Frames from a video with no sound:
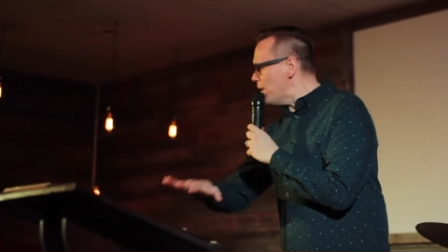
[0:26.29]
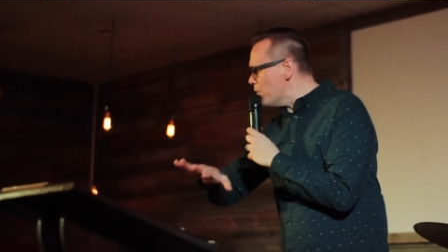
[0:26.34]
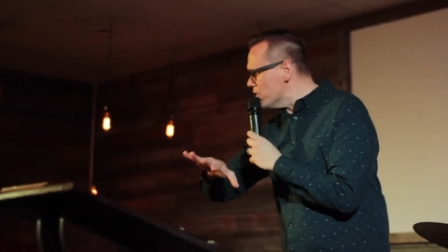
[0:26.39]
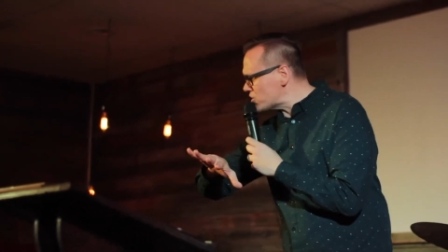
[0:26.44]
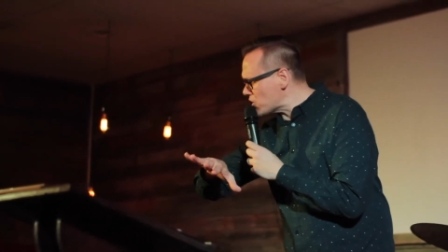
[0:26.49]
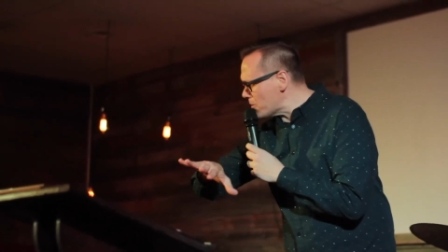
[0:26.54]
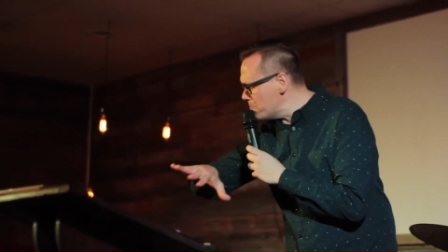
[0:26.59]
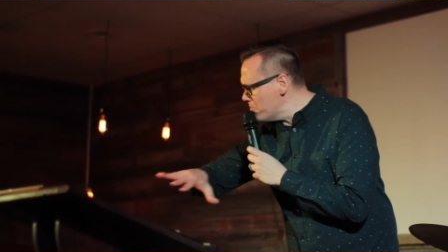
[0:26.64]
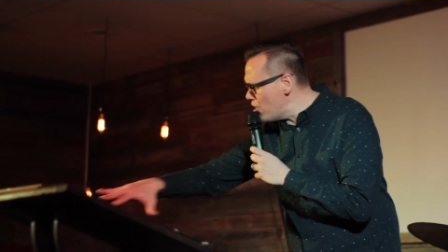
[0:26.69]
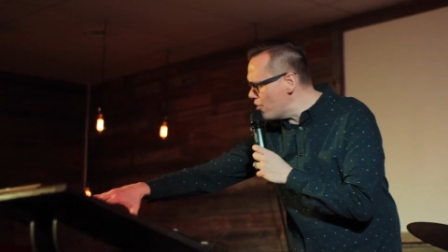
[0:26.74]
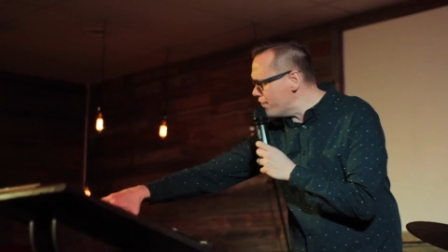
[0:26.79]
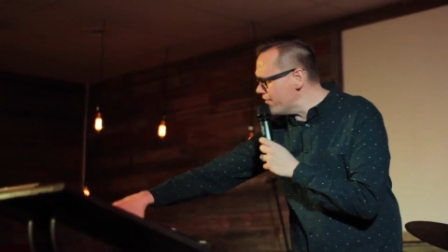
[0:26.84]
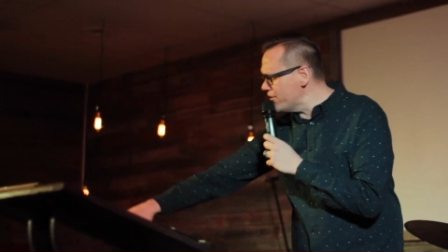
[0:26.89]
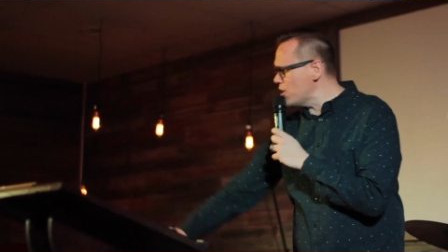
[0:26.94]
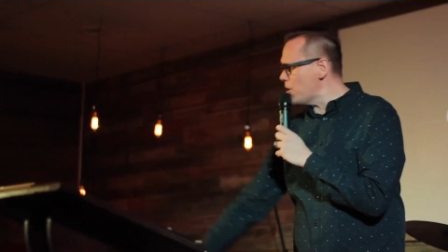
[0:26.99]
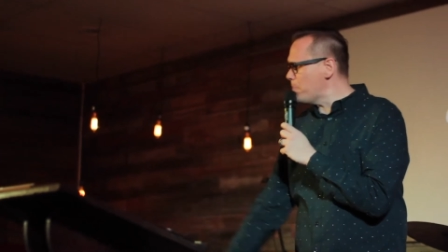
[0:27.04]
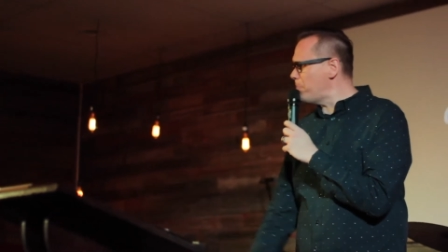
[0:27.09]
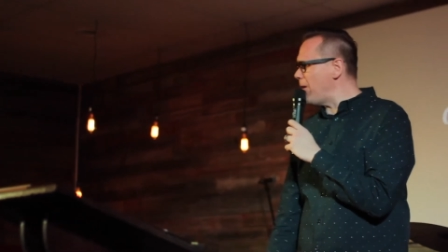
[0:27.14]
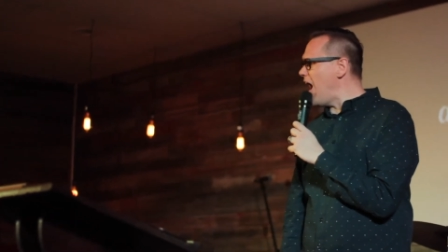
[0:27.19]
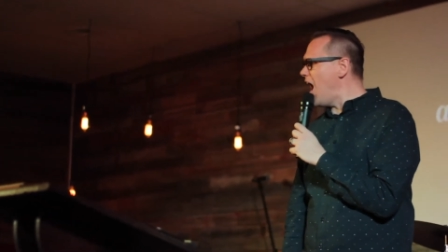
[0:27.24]
He wants to move
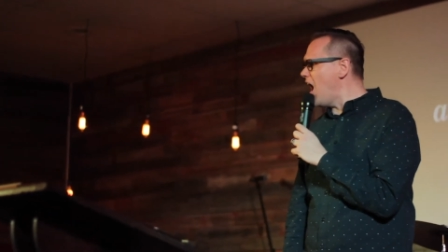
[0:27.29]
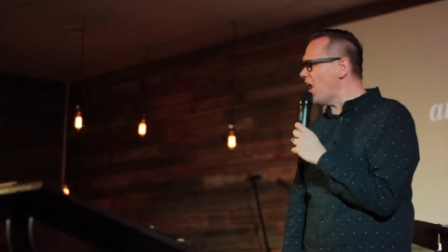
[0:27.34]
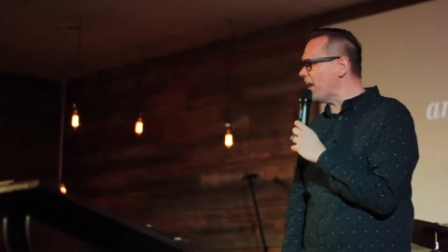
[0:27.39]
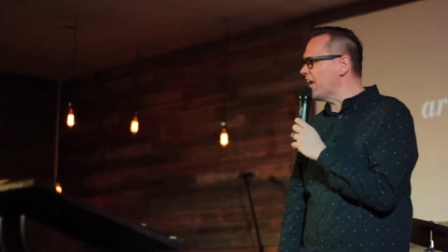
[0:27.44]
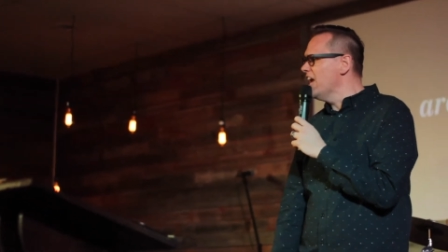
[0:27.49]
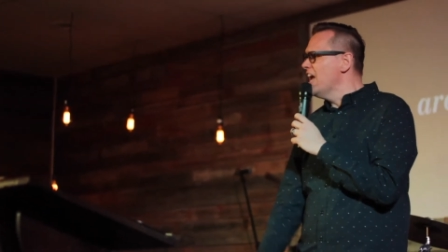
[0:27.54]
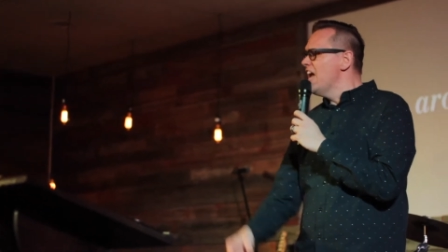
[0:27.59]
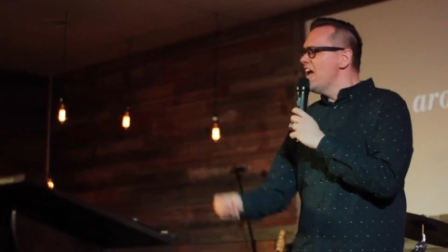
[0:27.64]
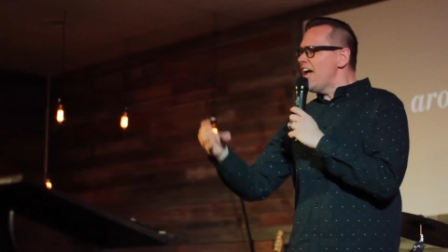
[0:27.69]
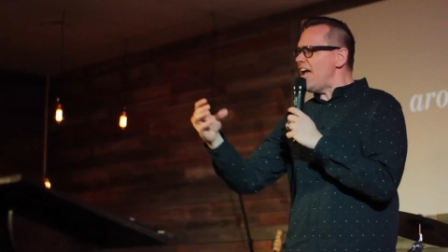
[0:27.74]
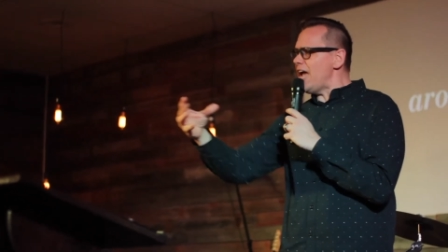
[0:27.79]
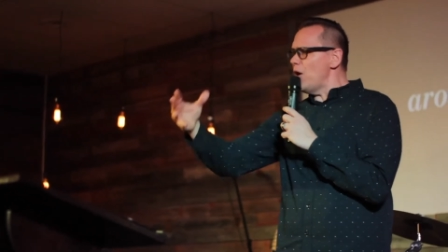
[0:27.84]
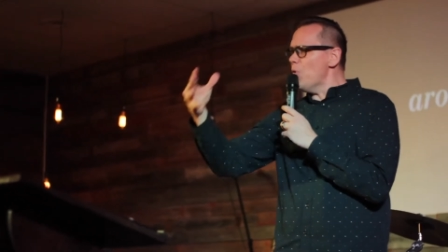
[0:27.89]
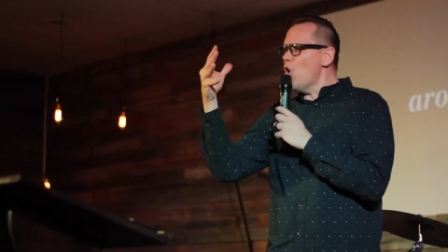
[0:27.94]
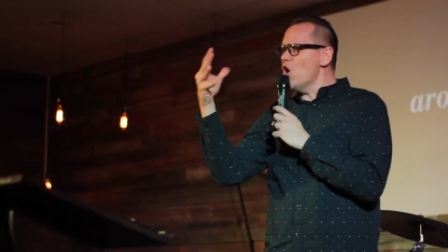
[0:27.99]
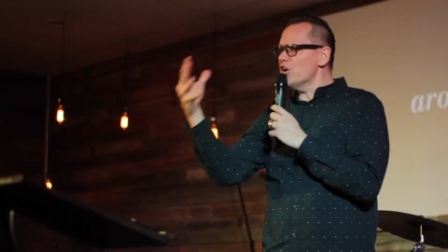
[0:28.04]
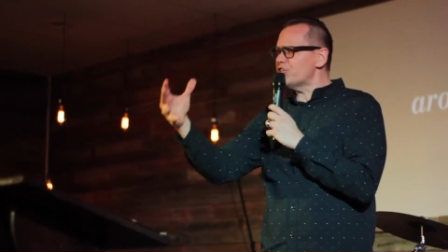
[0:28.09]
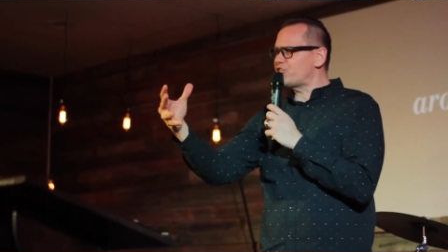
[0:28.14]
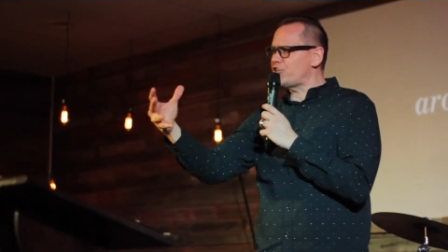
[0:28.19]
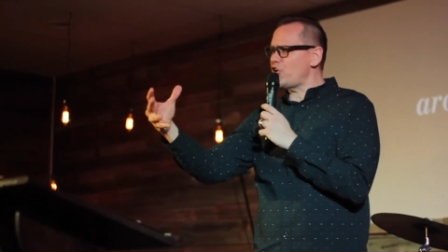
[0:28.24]
in your body. He
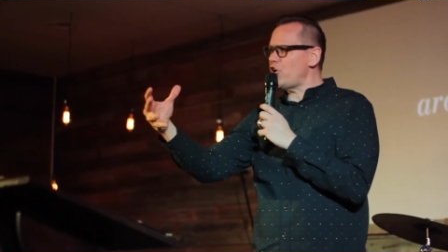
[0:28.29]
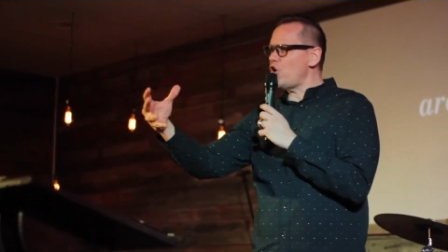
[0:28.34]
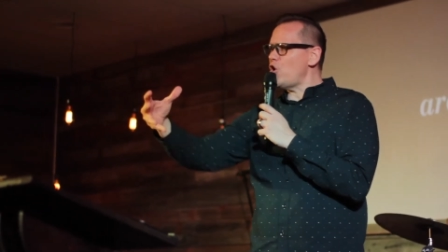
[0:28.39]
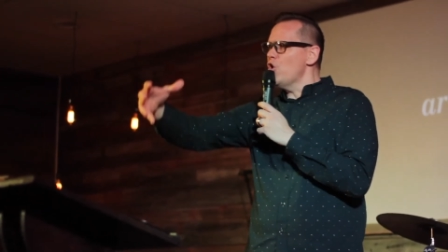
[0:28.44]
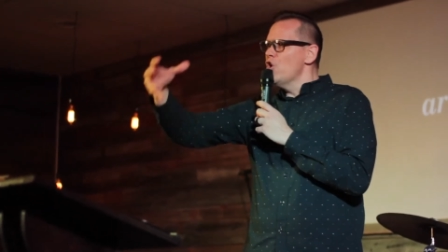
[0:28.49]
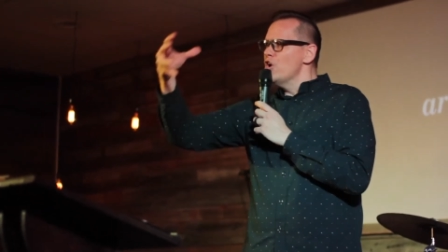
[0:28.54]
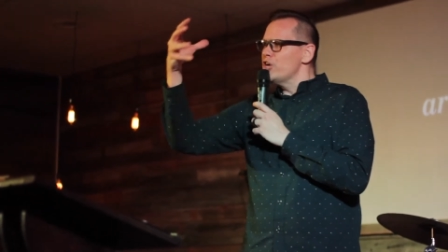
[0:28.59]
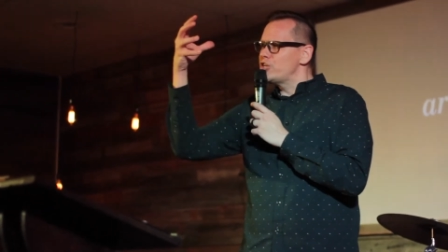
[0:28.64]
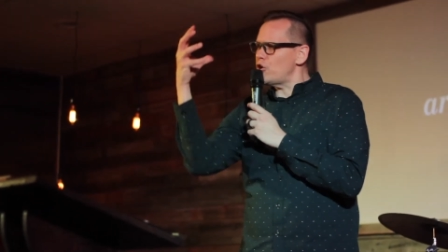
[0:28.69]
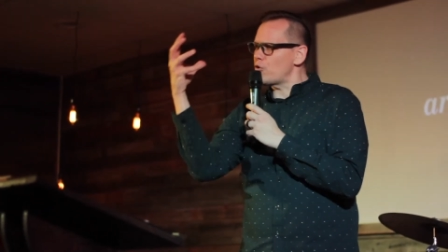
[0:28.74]
wants you